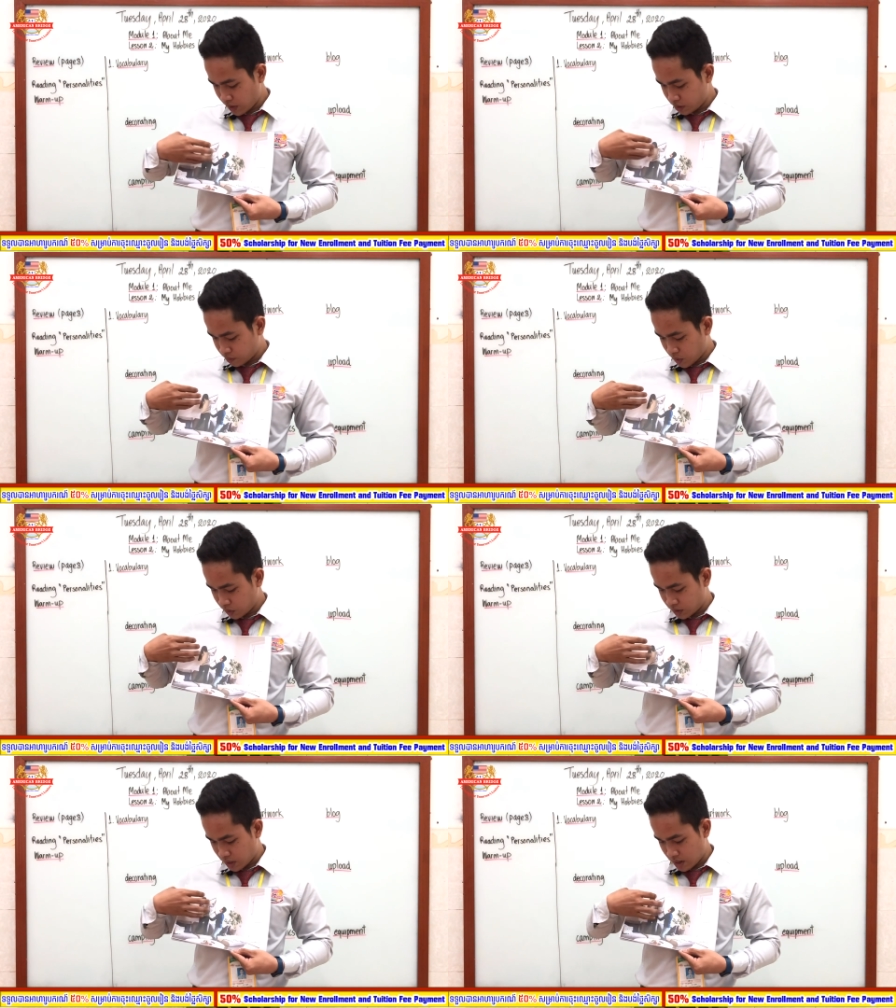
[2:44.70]

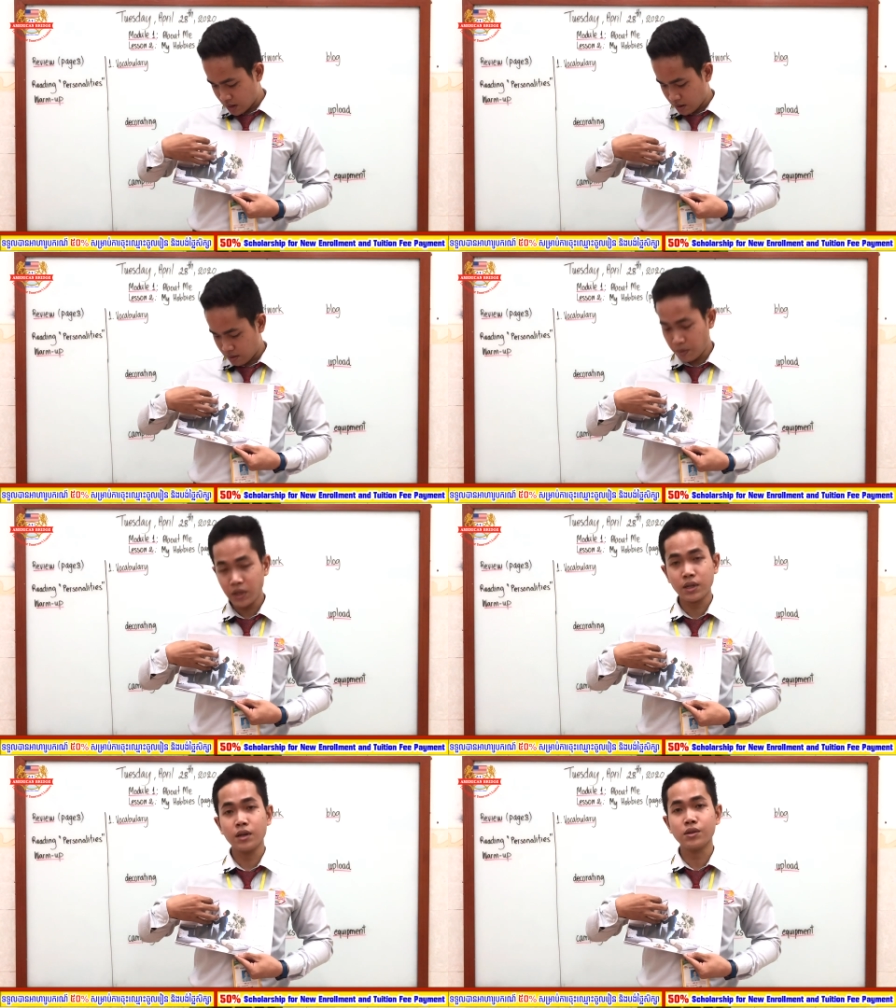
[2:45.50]
put the
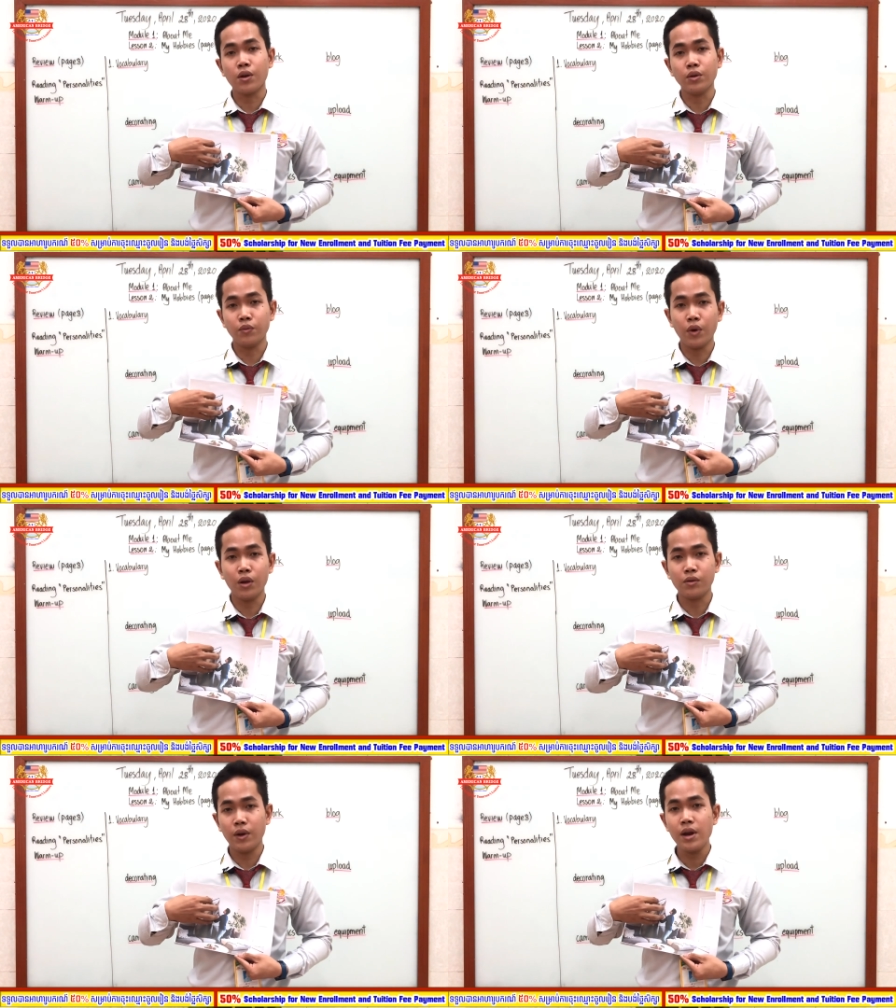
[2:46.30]
pictures on the
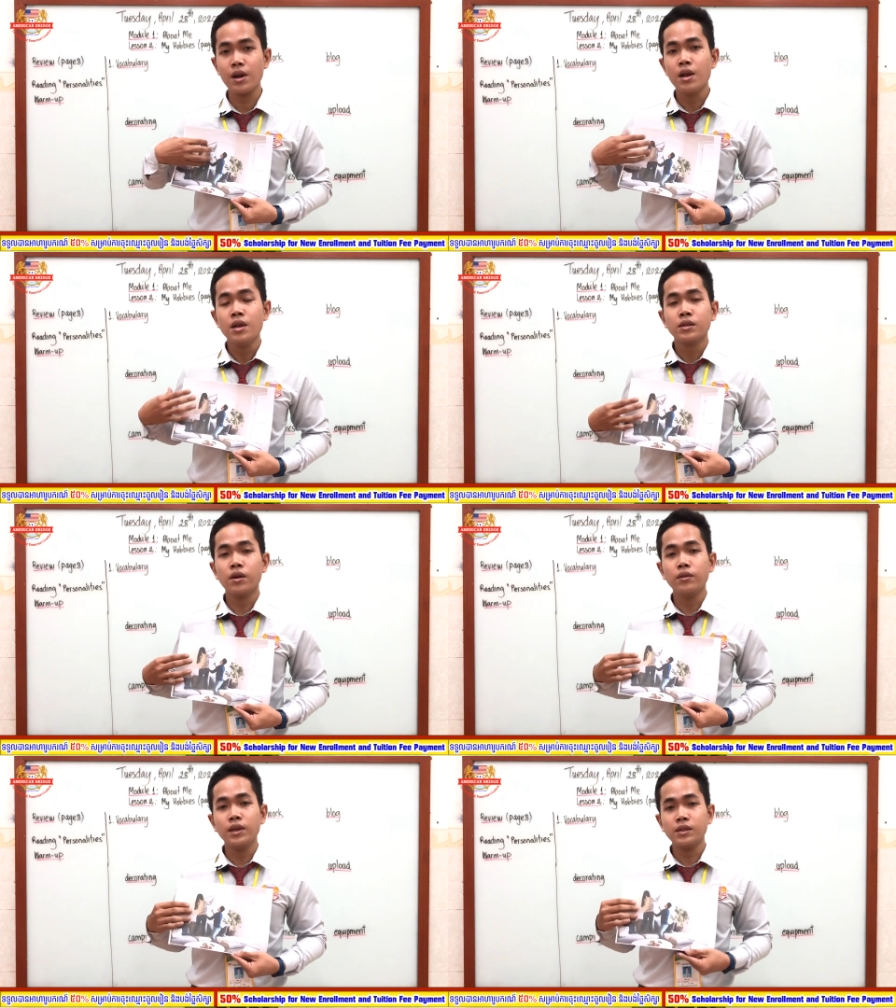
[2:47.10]
wall, right?
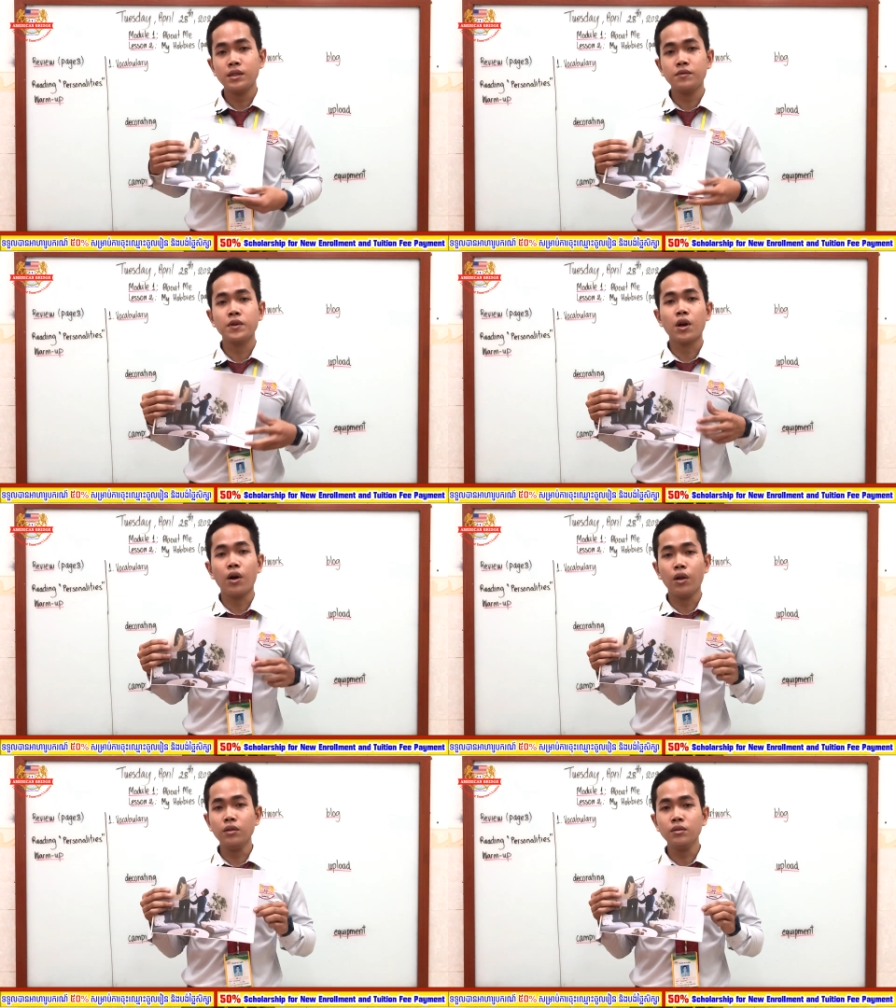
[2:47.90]
So this is
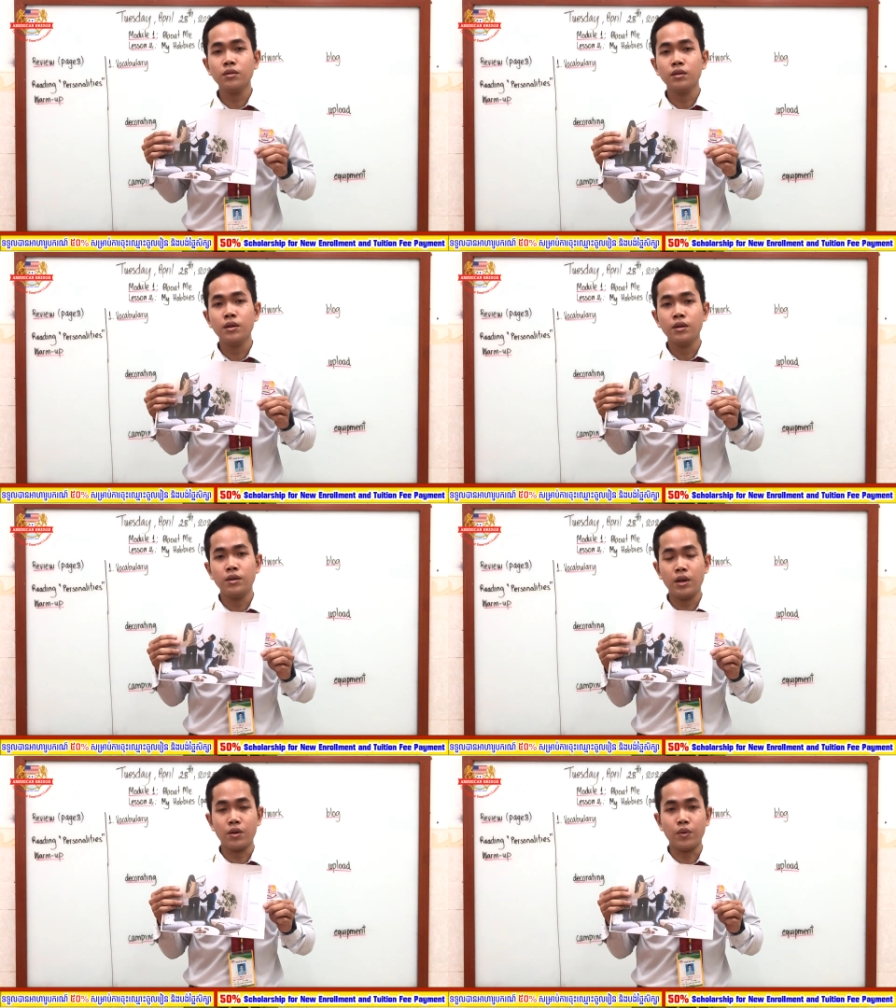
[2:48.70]
called
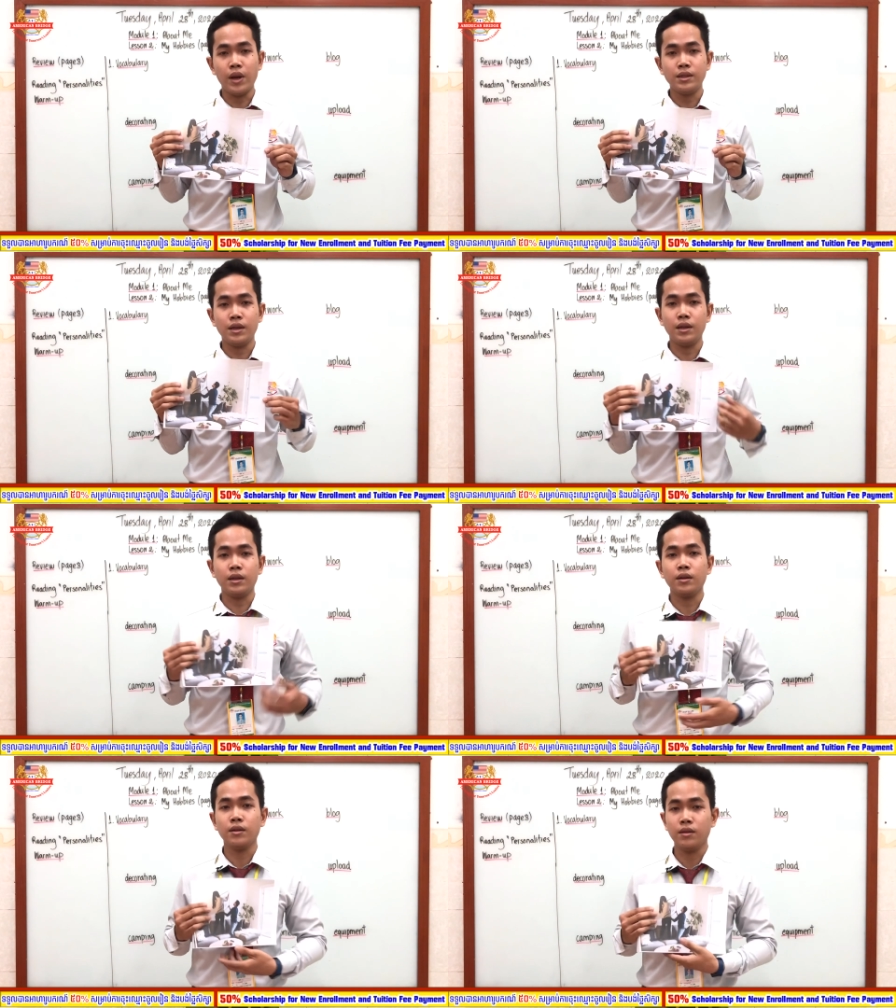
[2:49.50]
decorating.